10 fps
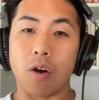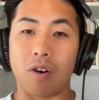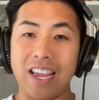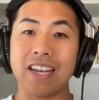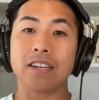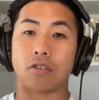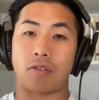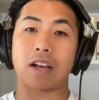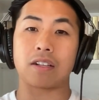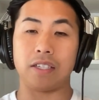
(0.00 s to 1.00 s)
or
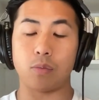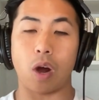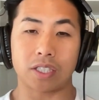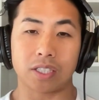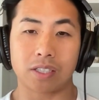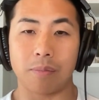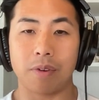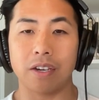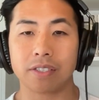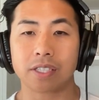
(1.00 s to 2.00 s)
indirectly watching someone
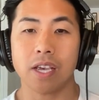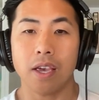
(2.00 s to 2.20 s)
else,